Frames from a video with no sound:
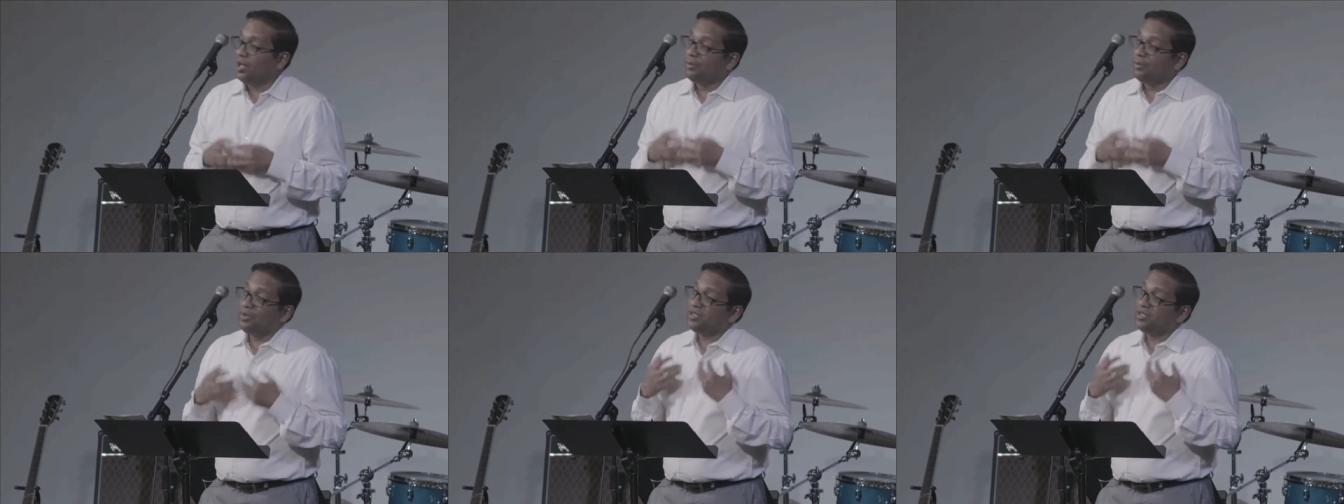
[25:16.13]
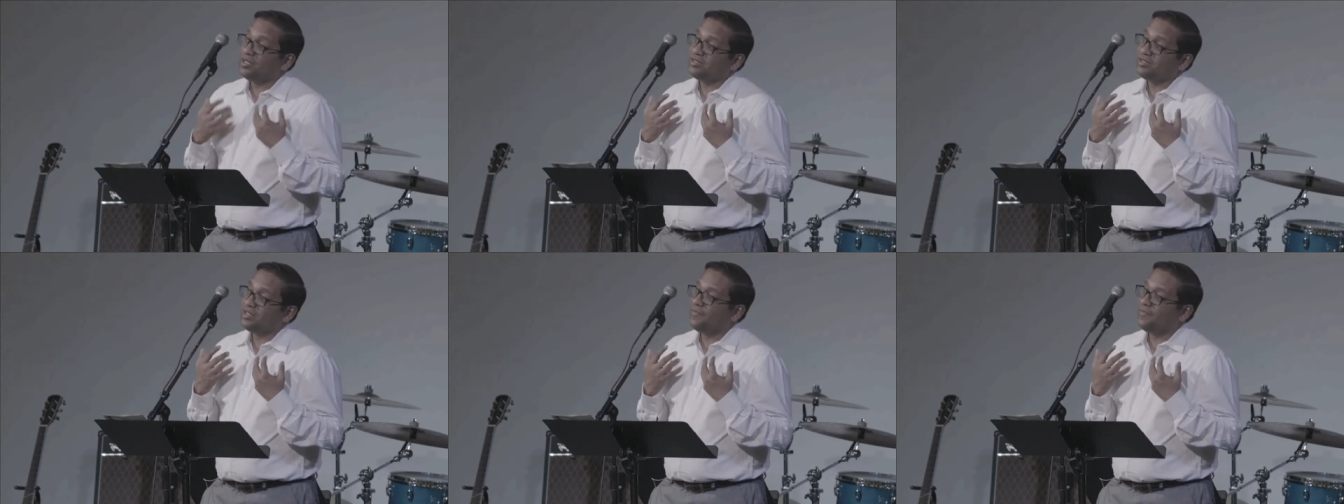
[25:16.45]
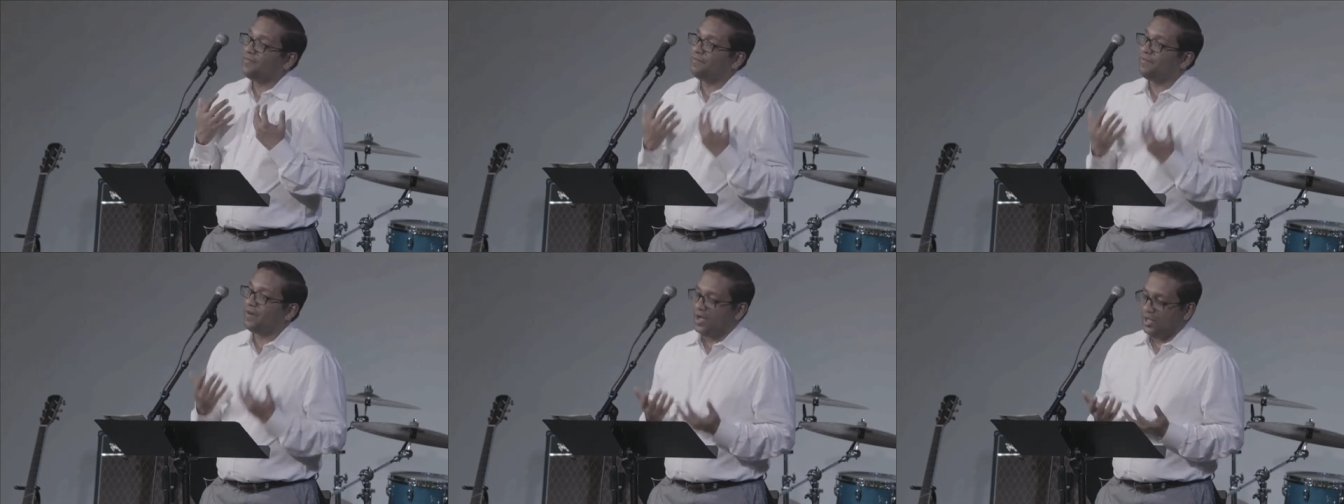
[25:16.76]
because they
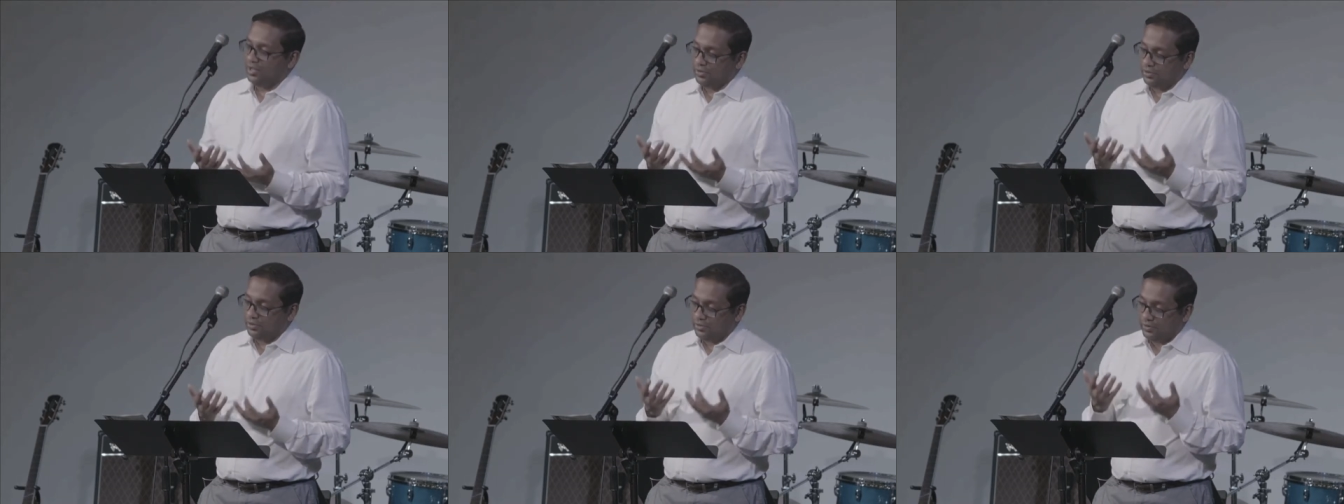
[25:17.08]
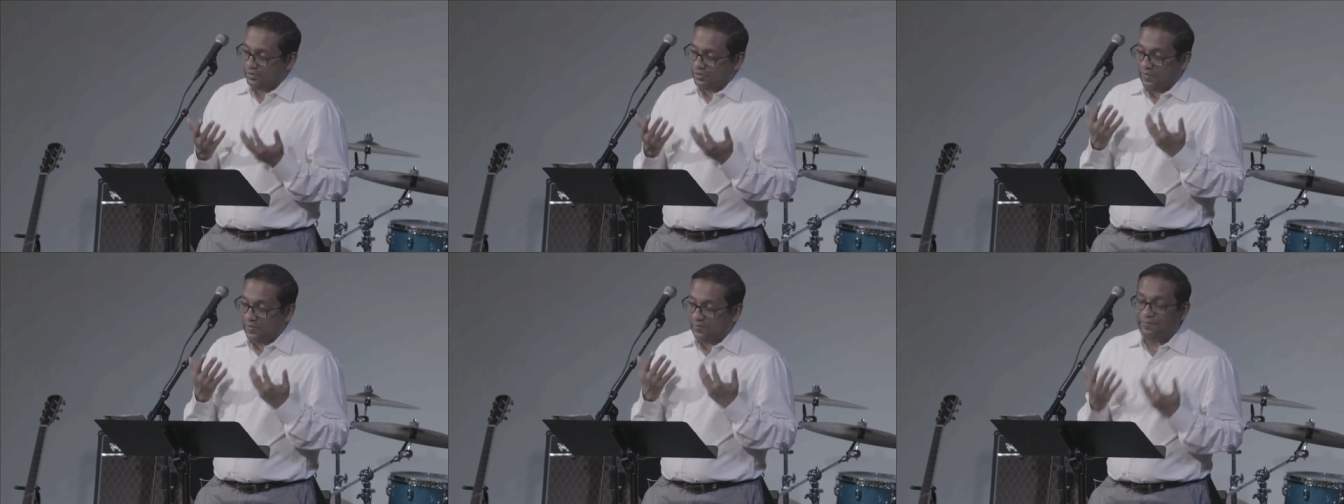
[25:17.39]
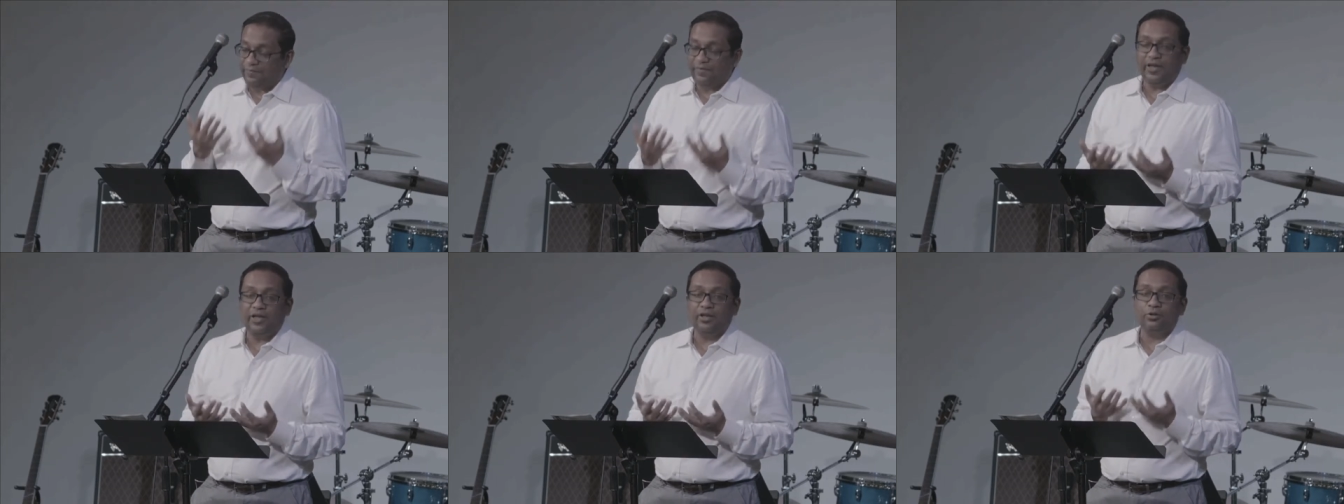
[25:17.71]
follow they
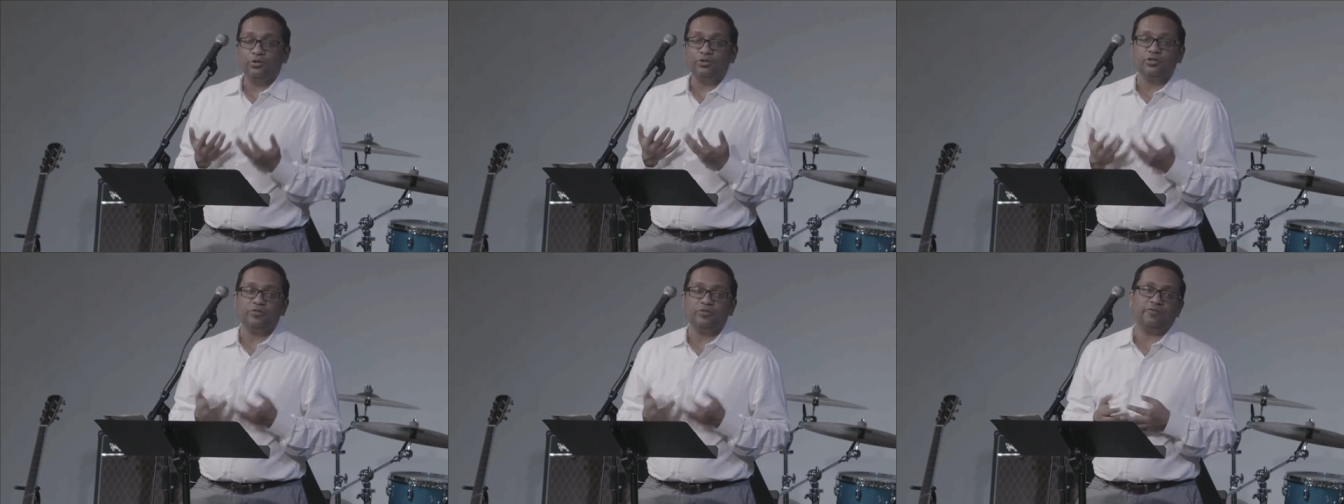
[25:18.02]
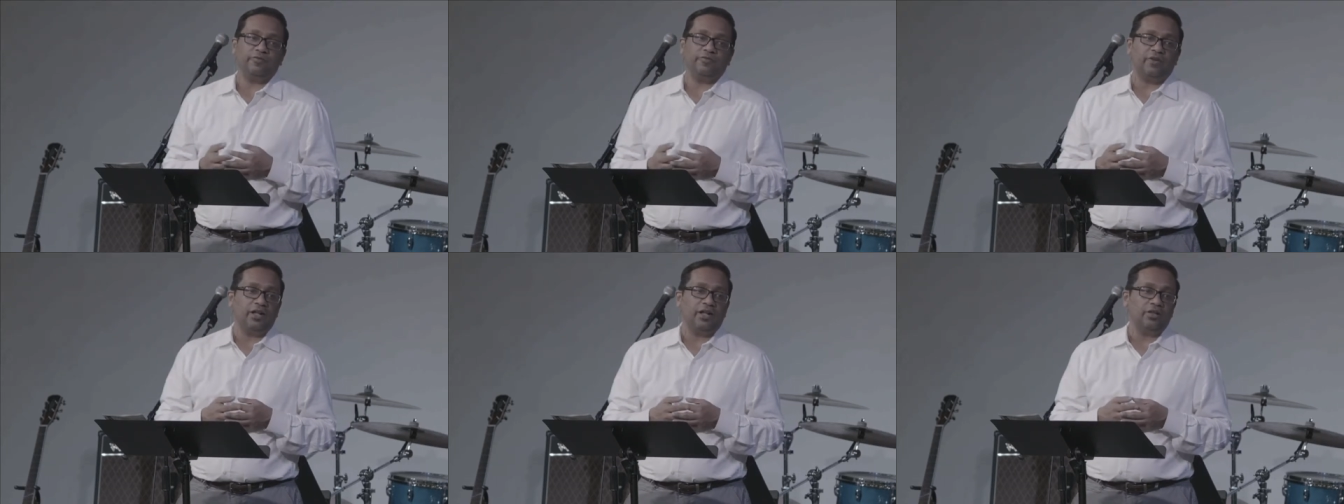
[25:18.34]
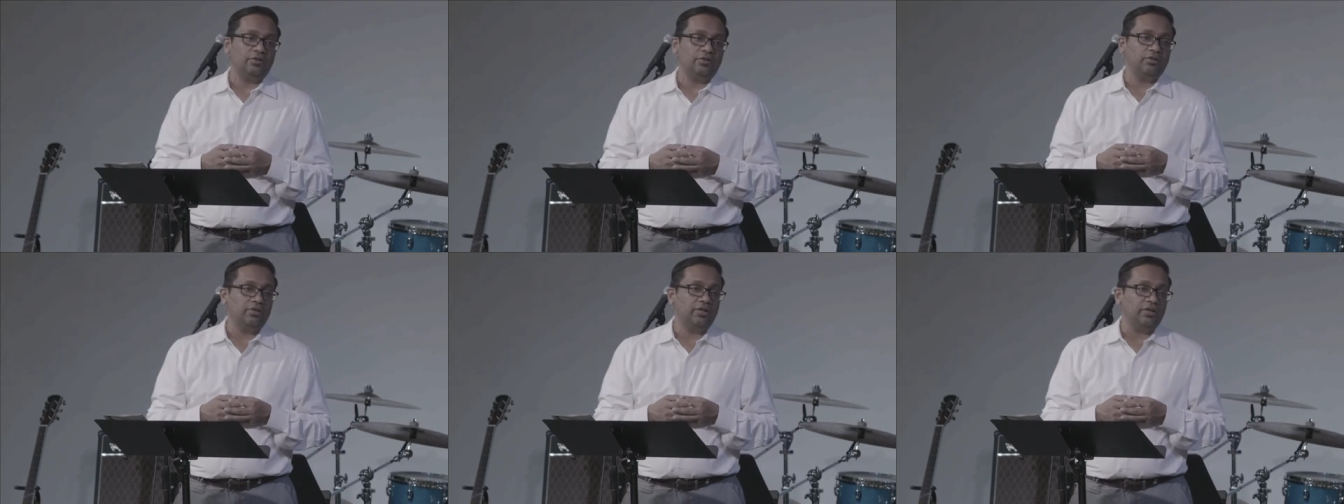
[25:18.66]
failed to
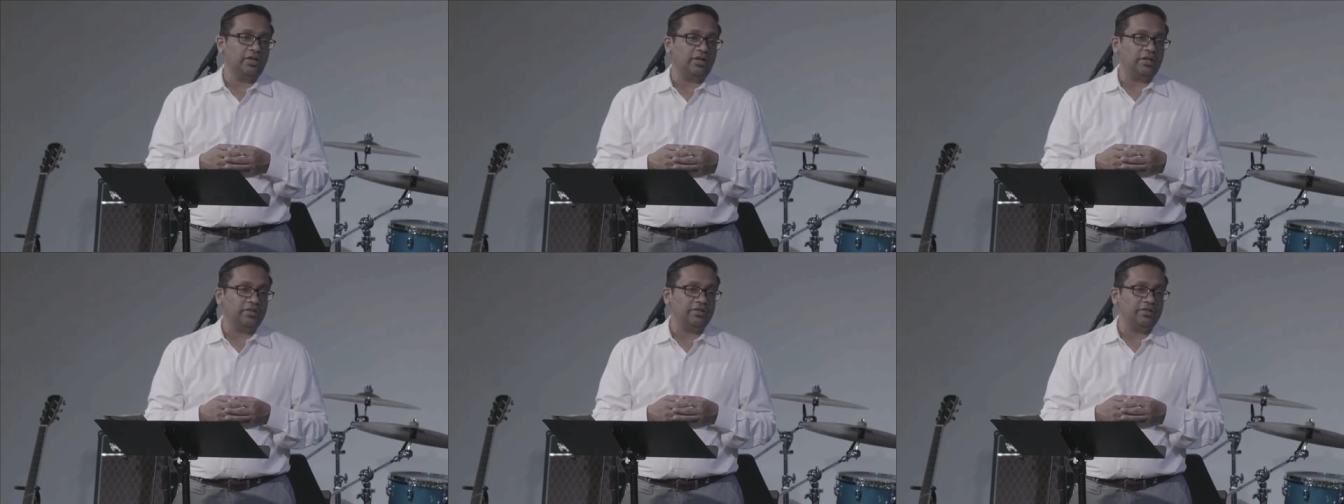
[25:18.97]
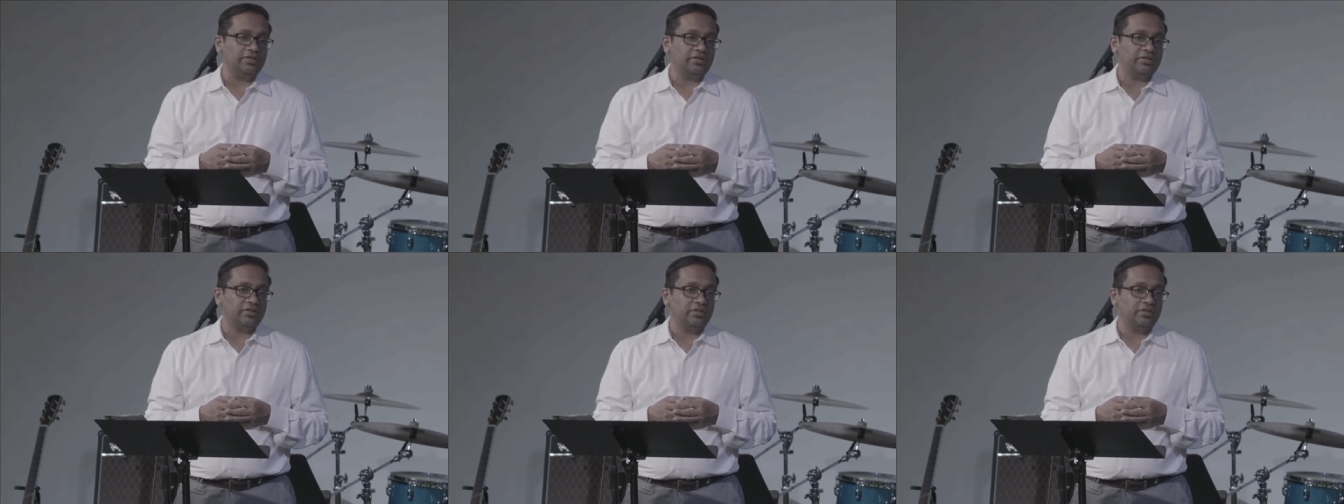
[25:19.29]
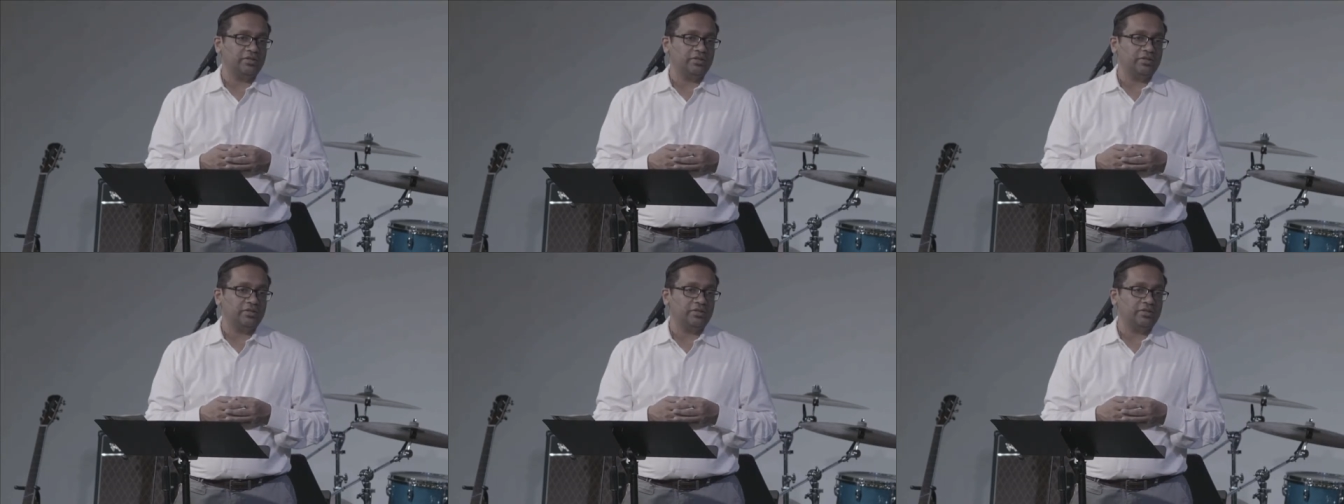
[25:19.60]
follow the light.